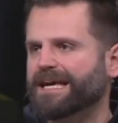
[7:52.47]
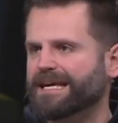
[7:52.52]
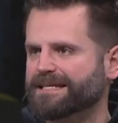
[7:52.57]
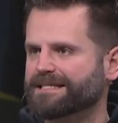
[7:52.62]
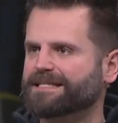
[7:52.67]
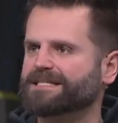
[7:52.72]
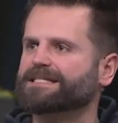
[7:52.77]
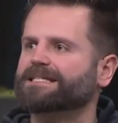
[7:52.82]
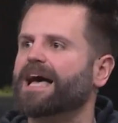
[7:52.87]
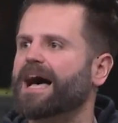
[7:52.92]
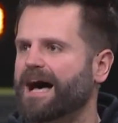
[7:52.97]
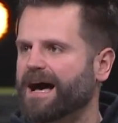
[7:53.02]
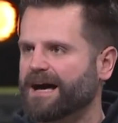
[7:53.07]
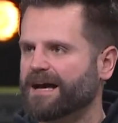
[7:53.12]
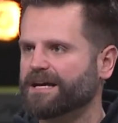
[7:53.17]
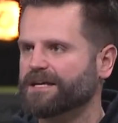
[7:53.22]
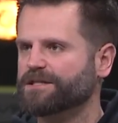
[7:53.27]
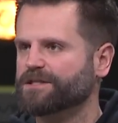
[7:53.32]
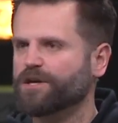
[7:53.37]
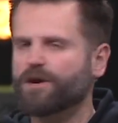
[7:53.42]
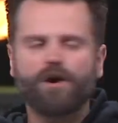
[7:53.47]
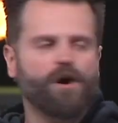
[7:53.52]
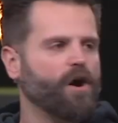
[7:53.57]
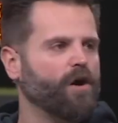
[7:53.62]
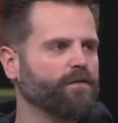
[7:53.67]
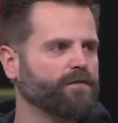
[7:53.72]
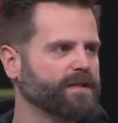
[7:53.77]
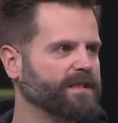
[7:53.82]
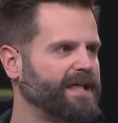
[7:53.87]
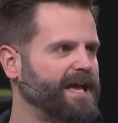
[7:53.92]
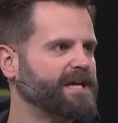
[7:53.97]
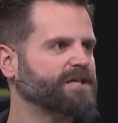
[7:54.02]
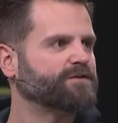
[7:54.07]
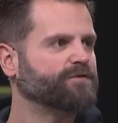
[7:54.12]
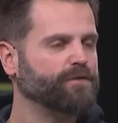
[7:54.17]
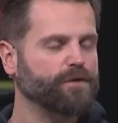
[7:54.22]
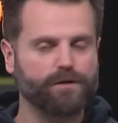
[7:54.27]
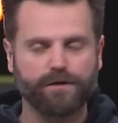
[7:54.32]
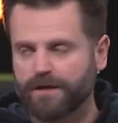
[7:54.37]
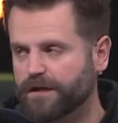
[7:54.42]
in size over the last
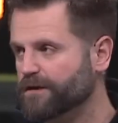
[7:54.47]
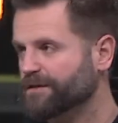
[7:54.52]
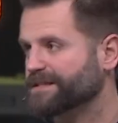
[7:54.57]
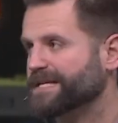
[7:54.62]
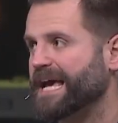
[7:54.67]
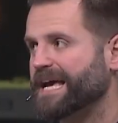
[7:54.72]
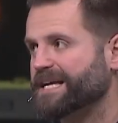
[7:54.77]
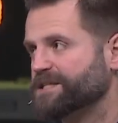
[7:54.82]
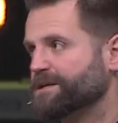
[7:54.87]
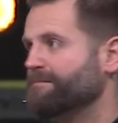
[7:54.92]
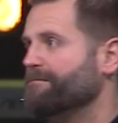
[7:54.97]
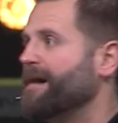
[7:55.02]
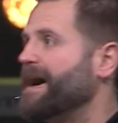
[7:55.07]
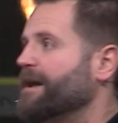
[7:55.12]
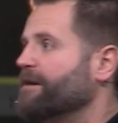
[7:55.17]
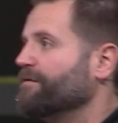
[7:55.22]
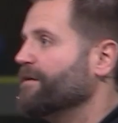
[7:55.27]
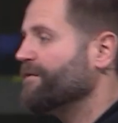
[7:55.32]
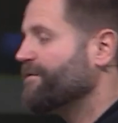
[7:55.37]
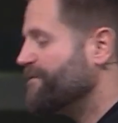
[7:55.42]
few years. As a matter of